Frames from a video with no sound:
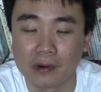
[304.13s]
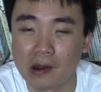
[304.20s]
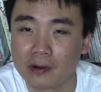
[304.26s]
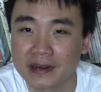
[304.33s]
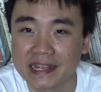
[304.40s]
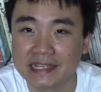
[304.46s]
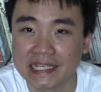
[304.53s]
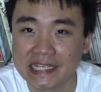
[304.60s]
All
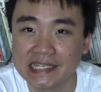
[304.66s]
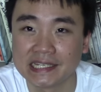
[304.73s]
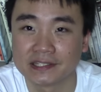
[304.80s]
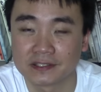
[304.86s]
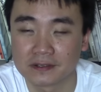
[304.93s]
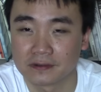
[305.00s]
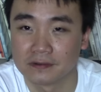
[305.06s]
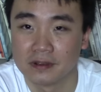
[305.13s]
they need
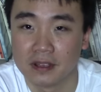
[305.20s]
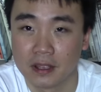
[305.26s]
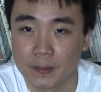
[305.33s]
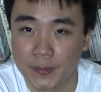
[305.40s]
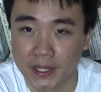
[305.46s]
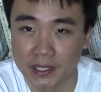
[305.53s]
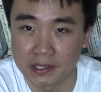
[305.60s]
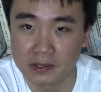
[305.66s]
is to
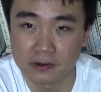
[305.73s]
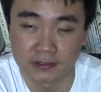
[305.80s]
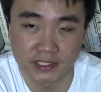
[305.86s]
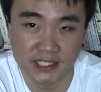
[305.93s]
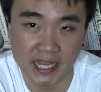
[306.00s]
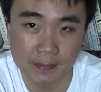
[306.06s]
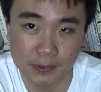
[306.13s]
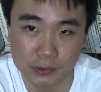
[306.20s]
put you a
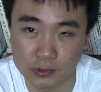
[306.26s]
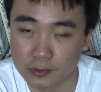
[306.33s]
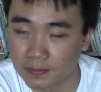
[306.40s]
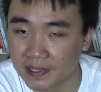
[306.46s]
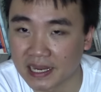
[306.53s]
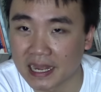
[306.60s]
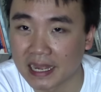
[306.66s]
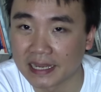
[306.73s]
step or two
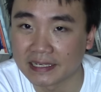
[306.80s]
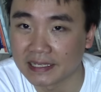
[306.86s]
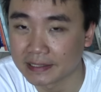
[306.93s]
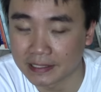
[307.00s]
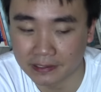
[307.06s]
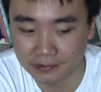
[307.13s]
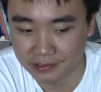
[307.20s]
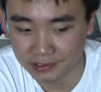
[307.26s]
behind and
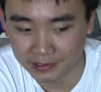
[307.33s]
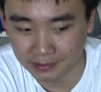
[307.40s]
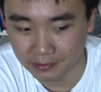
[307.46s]
they